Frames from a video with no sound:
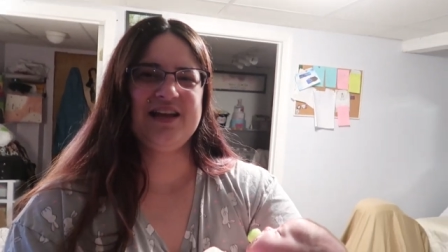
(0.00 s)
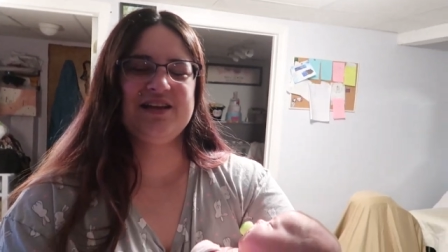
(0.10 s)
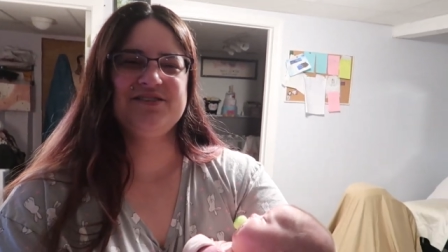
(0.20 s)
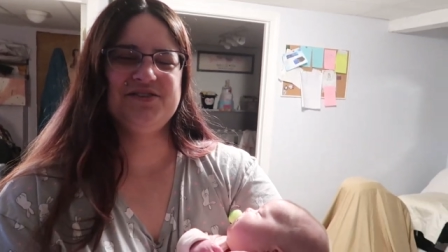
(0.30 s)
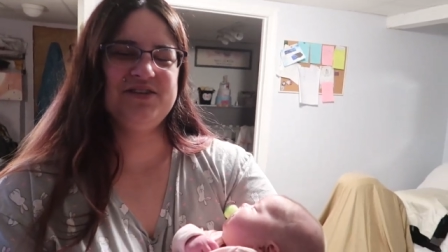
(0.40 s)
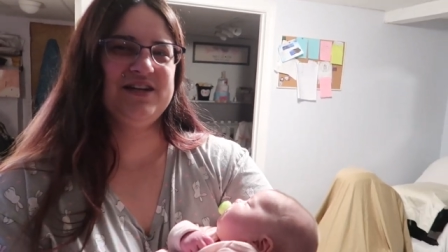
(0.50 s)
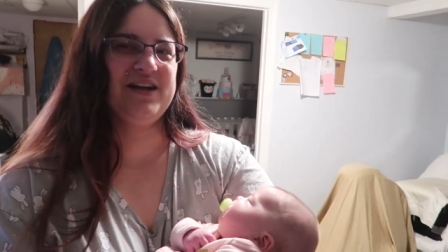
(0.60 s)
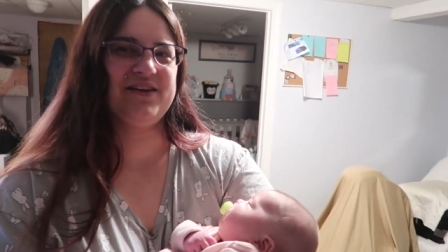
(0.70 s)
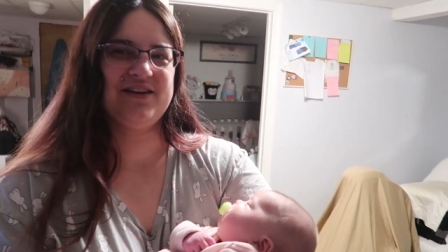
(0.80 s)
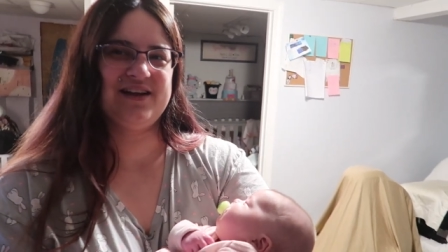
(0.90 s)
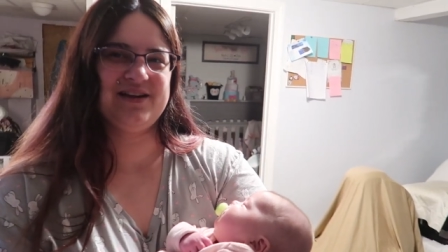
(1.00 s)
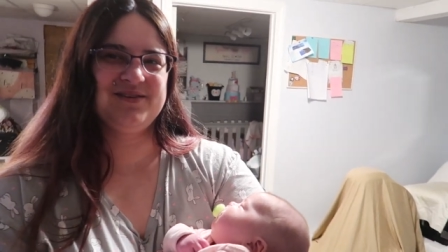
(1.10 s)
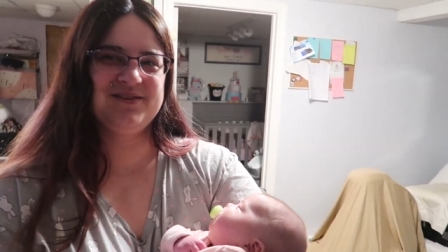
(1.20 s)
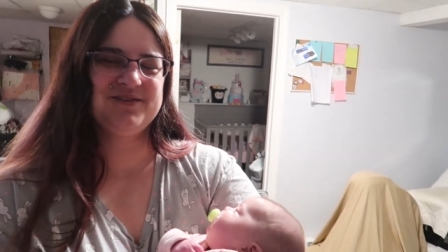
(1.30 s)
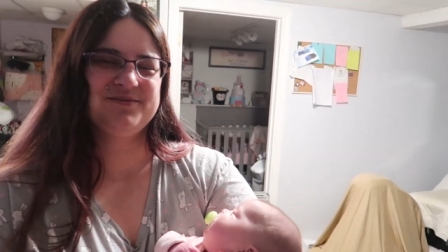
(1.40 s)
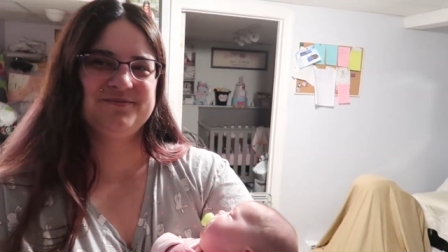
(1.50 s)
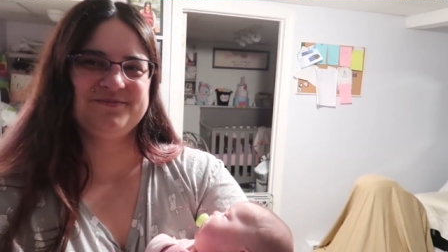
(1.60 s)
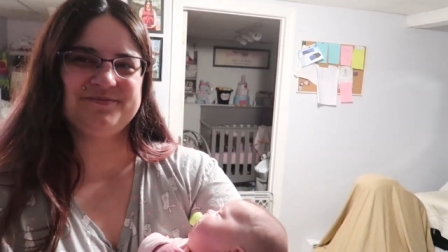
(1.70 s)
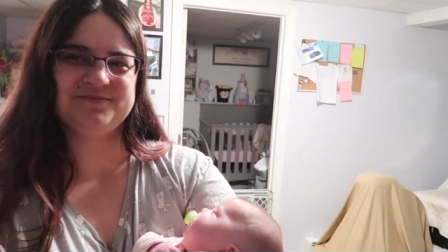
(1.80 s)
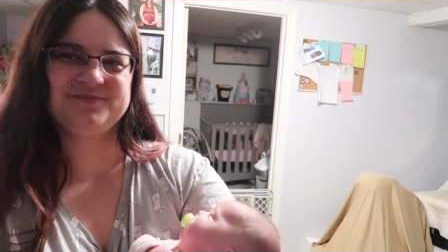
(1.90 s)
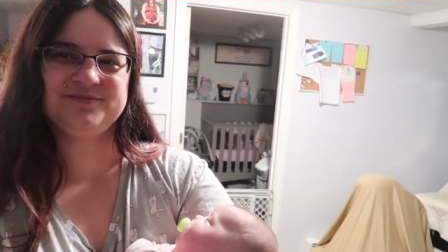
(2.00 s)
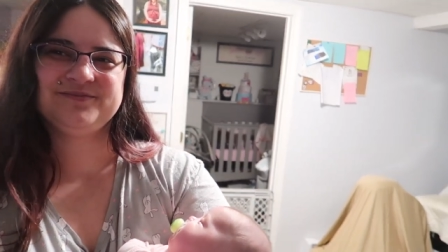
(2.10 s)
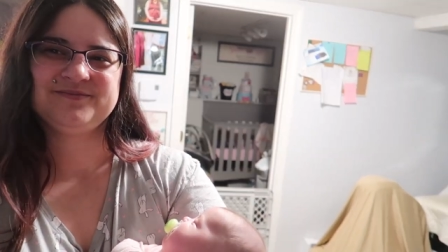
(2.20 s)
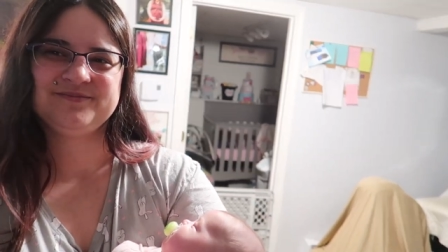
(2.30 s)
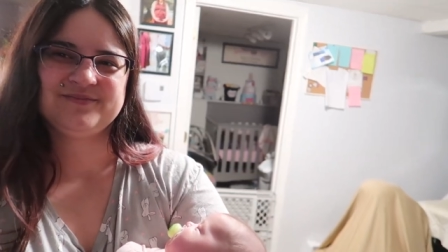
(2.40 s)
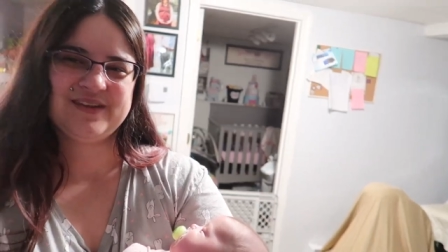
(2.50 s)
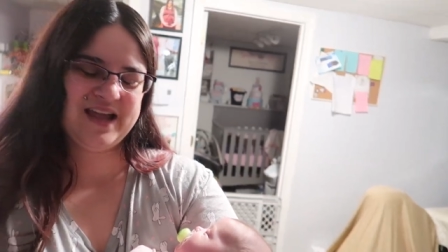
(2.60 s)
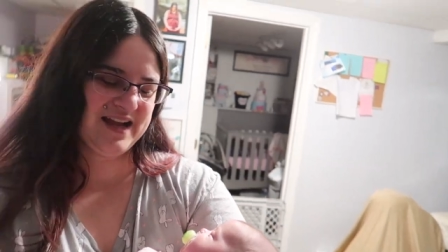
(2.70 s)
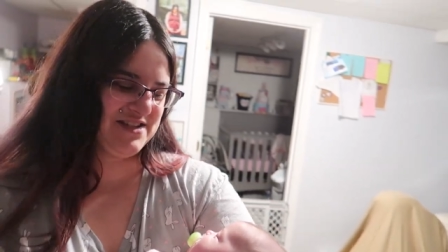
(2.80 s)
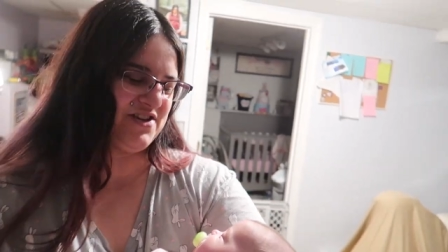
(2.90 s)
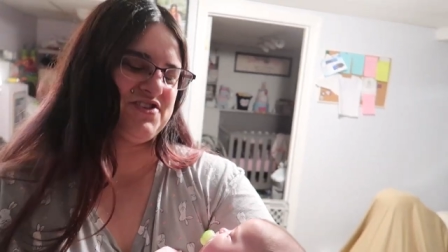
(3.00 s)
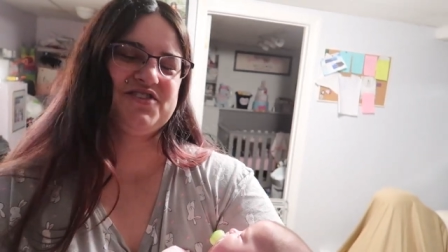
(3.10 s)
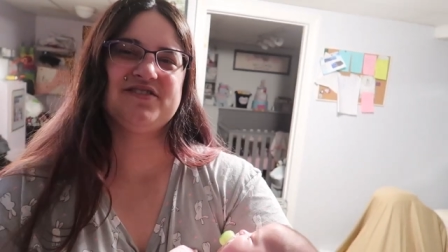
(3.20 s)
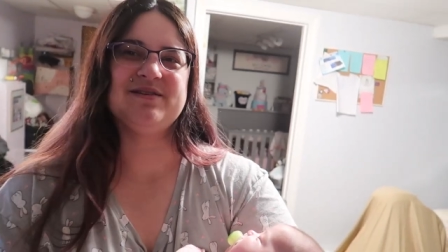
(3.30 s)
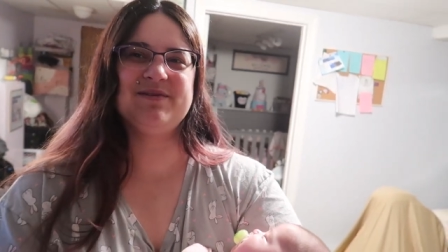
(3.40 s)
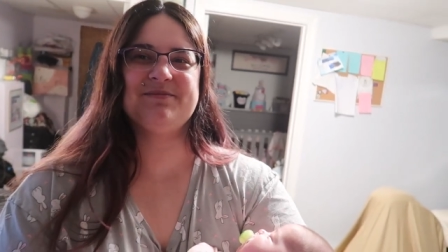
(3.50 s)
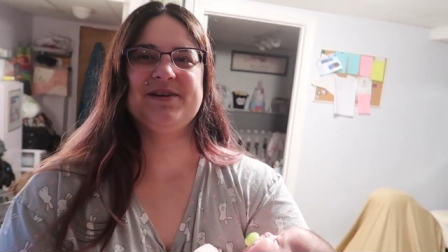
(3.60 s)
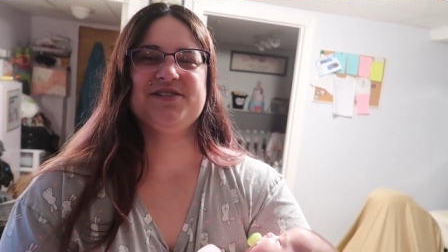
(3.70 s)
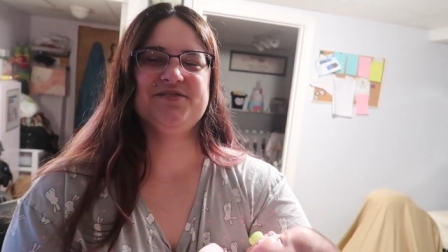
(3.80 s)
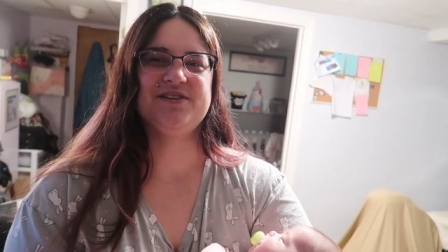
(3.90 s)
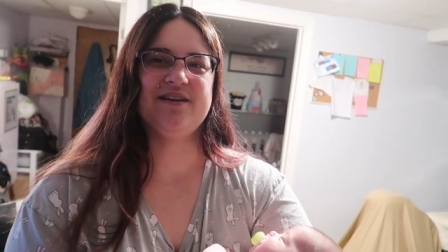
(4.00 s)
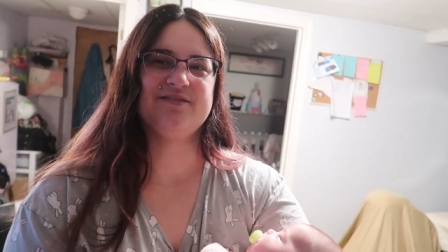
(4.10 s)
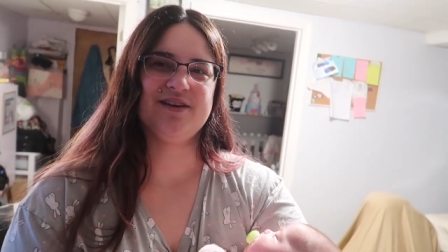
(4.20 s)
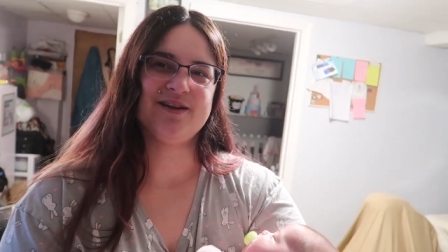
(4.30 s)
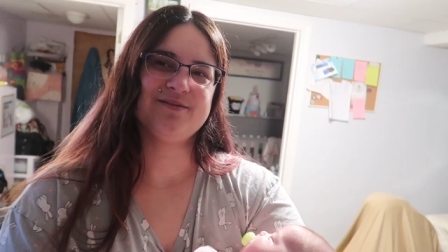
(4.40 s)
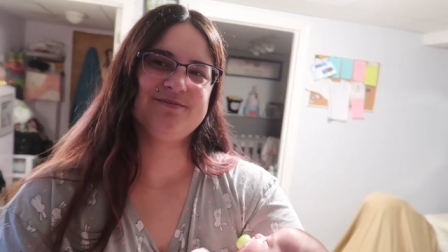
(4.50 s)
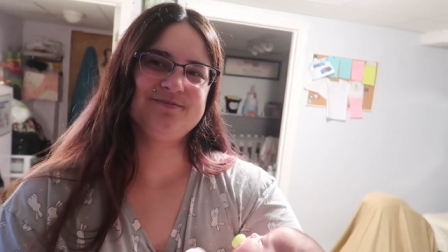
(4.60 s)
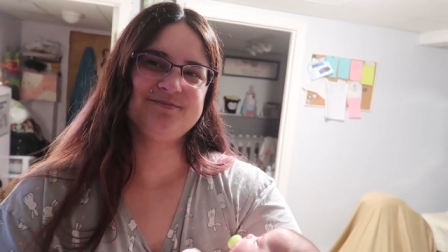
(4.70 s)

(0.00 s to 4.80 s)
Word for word: Yeah, you do. I'm like hearing like really odd things. I guess her screaming makes you deaf now. Oh,